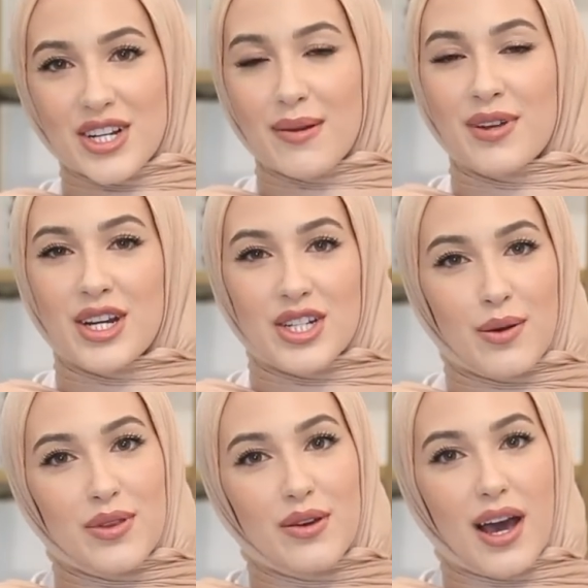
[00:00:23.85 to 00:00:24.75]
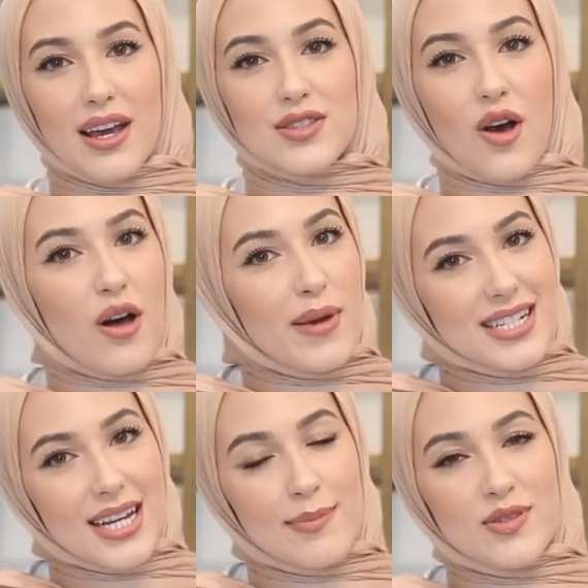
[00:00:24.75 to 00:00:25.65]
I'm gonna share with you guys all my
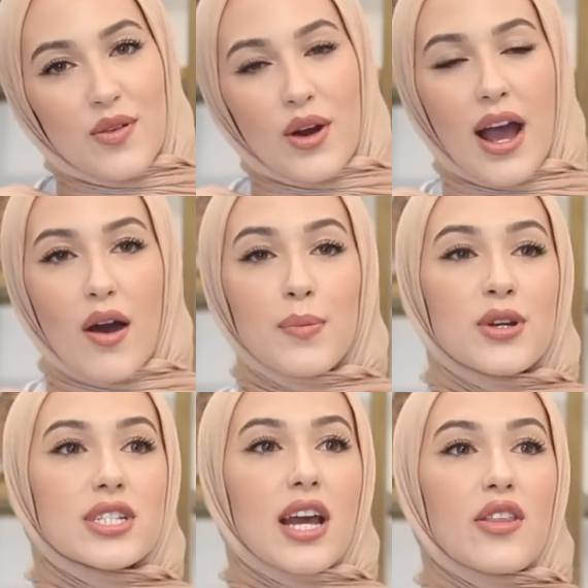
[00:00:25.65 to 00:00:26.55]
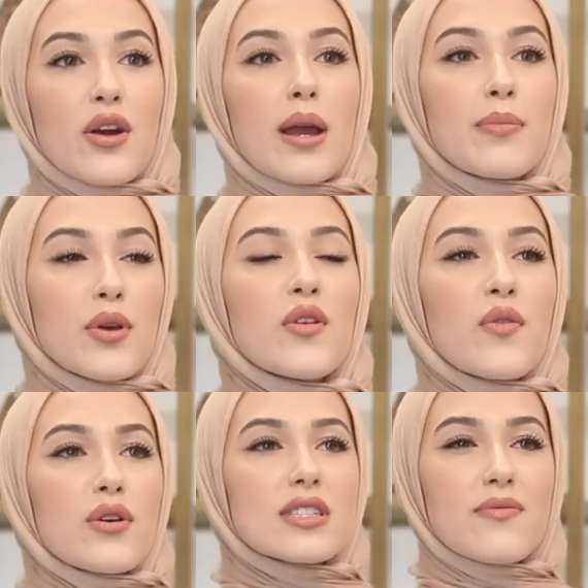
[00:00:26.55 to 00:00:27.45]
tips for how to put together a
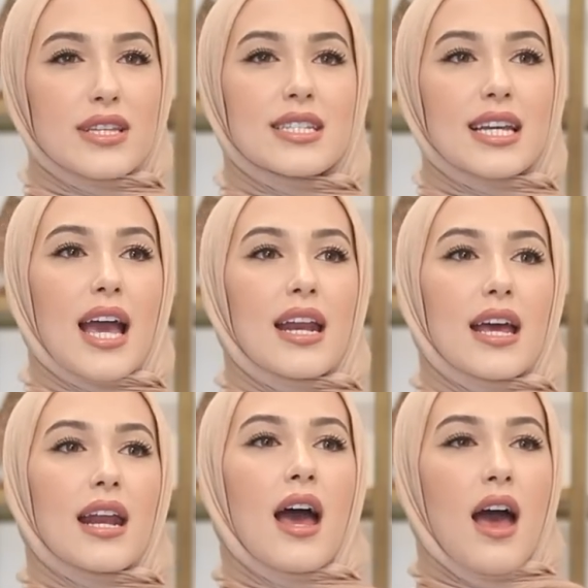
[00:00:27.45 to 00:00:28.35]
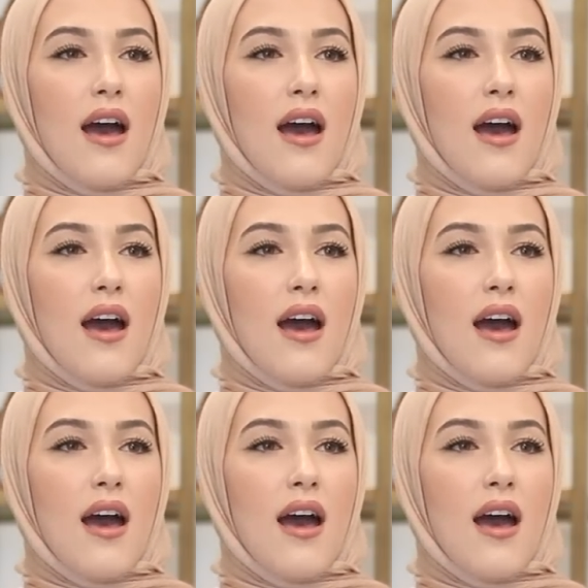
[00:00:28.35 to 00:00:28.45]
beautiful, sophisticated,